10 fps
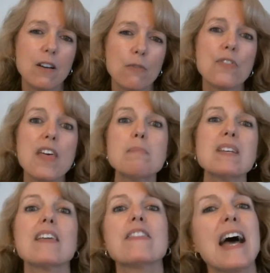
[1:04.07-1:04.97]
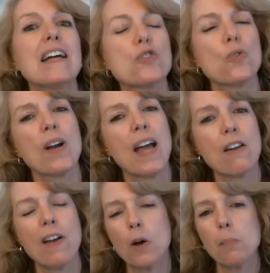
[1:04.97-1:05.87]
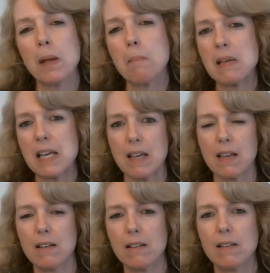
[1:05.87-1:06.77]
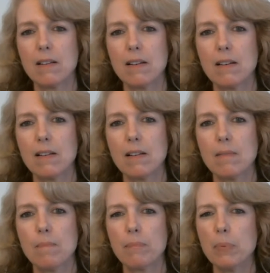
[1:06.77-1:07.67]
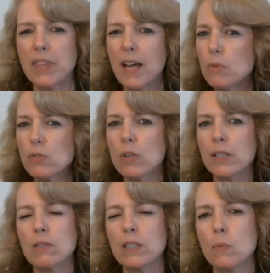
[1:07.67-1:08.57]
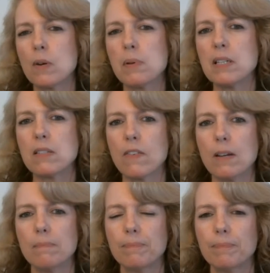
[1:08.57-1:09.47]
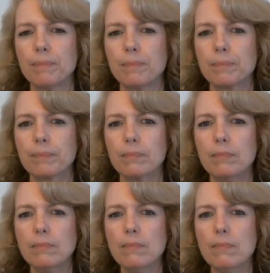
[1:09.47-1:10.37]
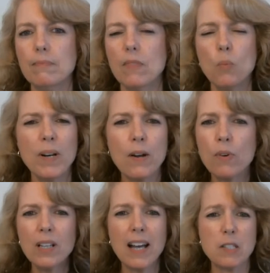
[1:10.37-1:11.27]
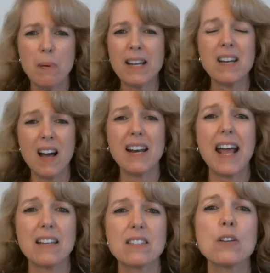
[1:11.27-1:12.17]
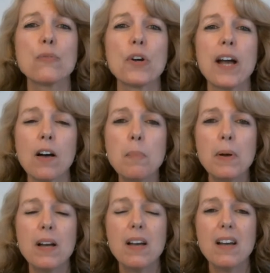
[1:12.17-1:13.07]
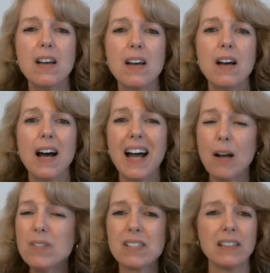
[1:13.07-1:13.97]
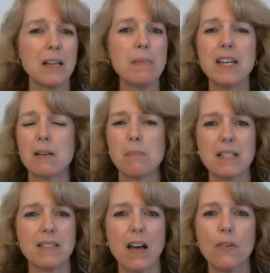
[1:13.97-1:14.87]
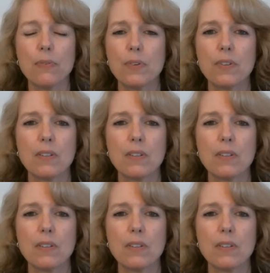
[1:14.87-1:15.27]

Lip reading: for them to get that joy out of helping me. But that was really only one piece of it. What I realized by not asking for help, I was limiting myself.